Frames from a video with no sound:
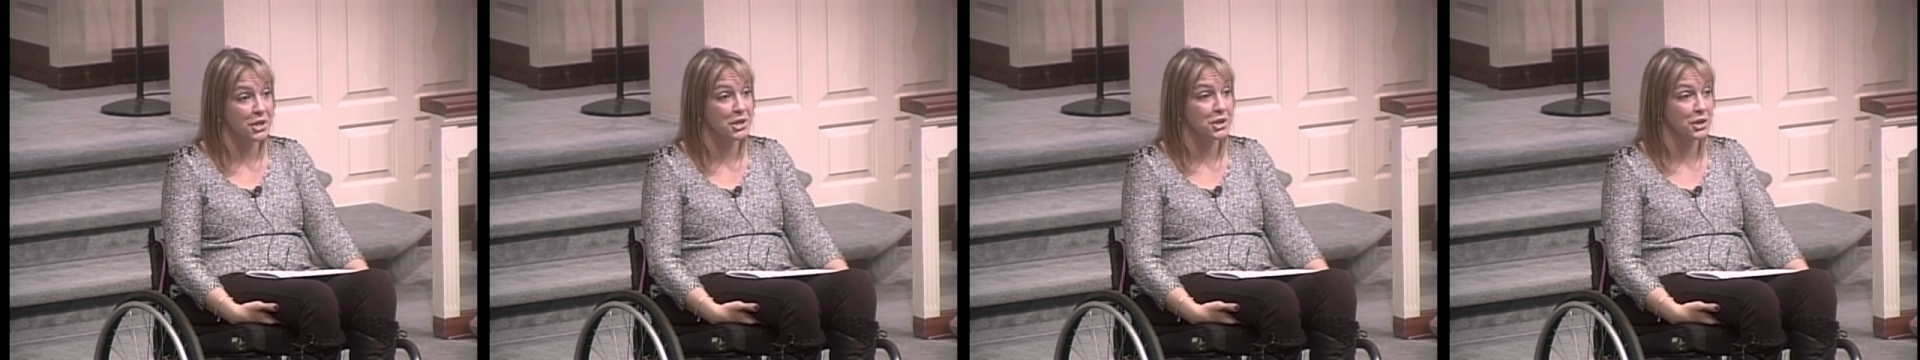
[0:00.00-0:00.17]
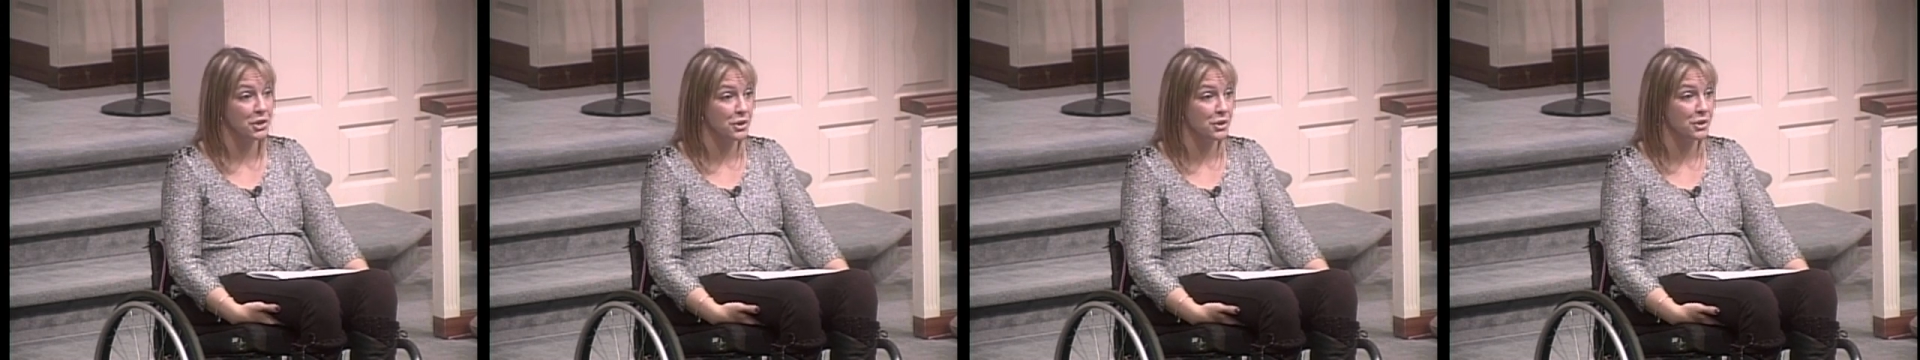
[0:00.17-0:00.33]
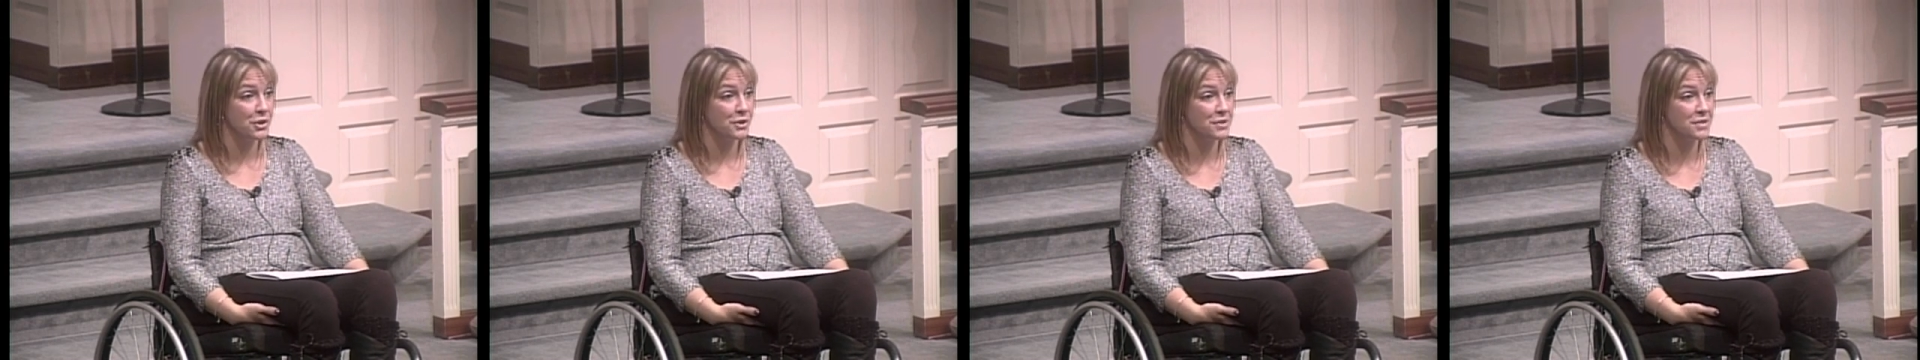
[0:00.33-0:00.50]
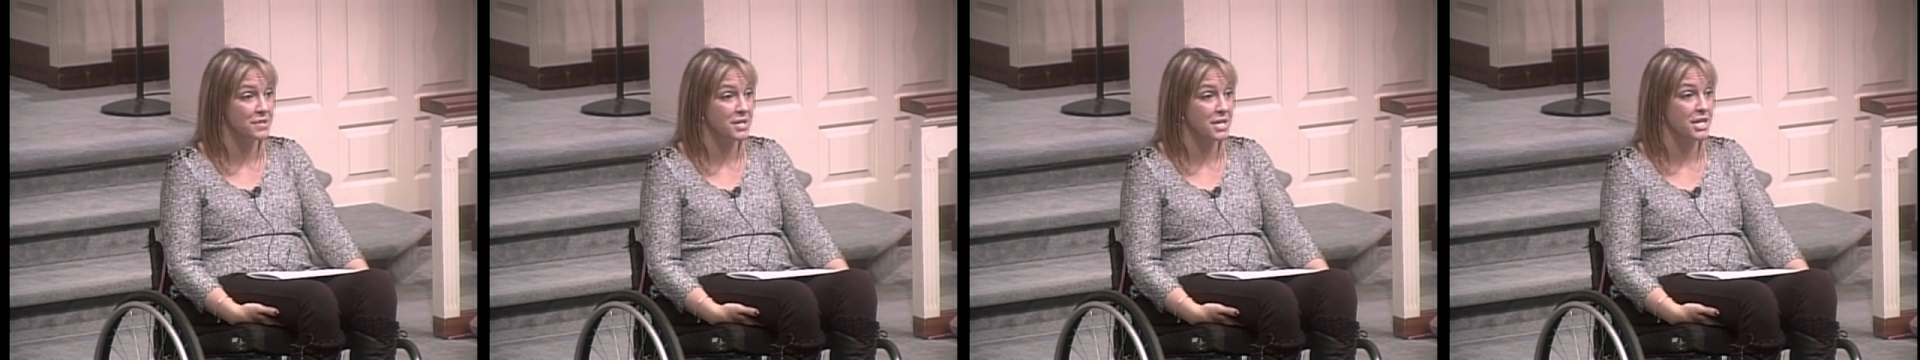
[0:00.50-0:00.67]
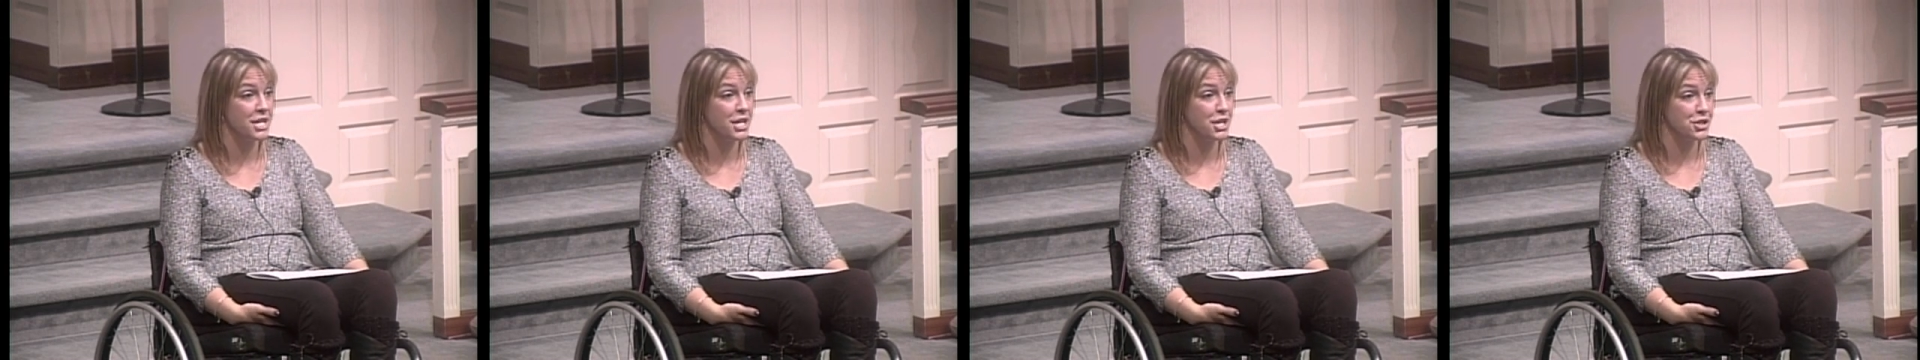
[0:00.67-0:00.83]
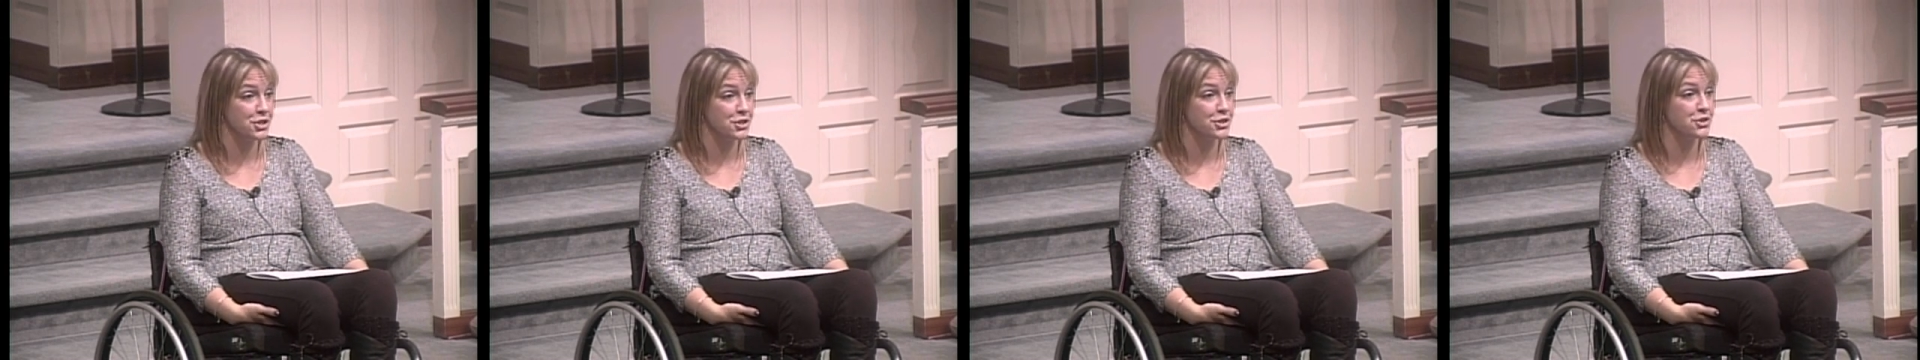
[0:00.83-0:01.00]
girls and
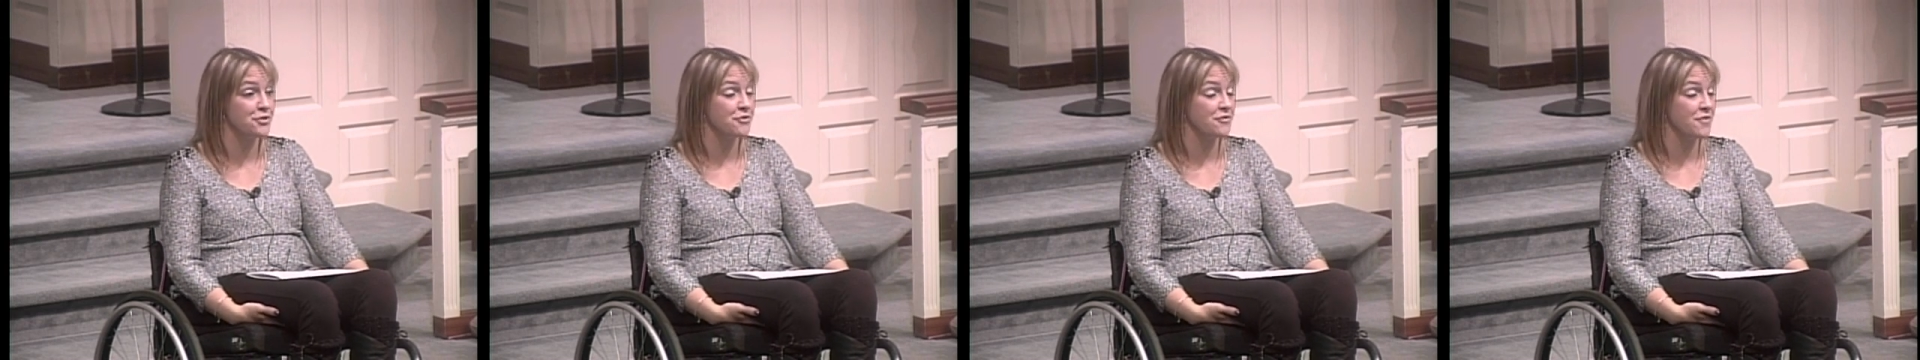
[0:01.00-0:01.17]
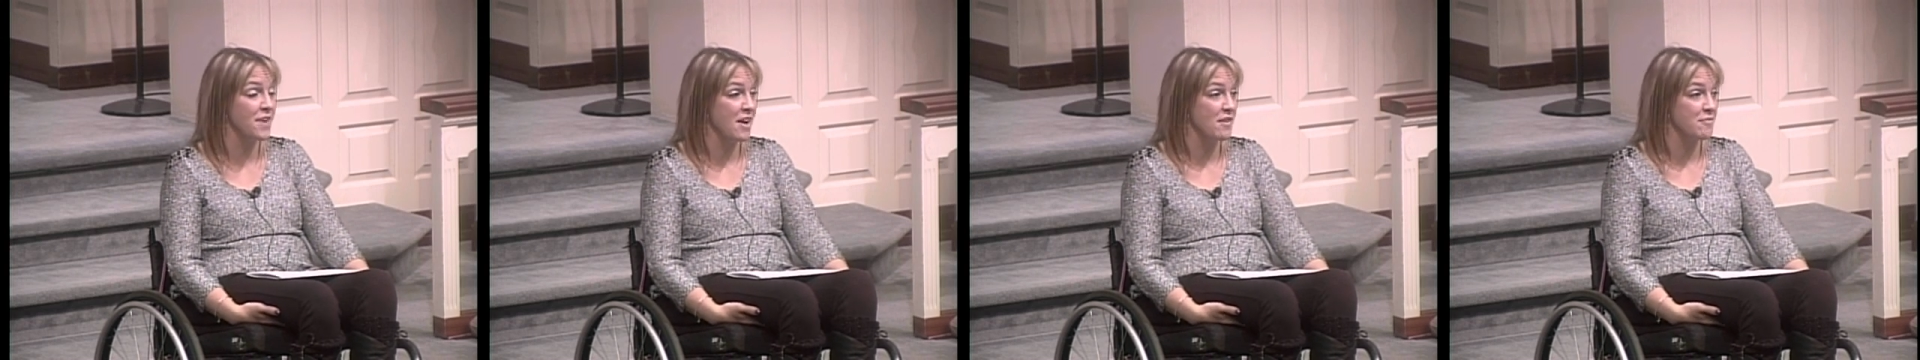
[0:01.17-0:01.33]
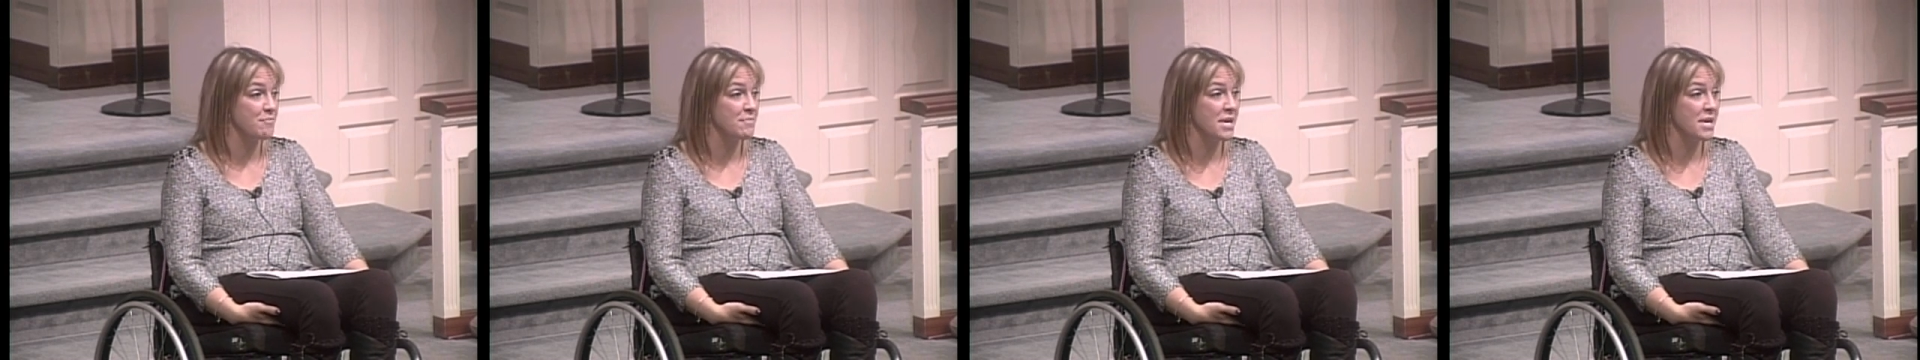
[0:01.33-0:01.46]
injured 5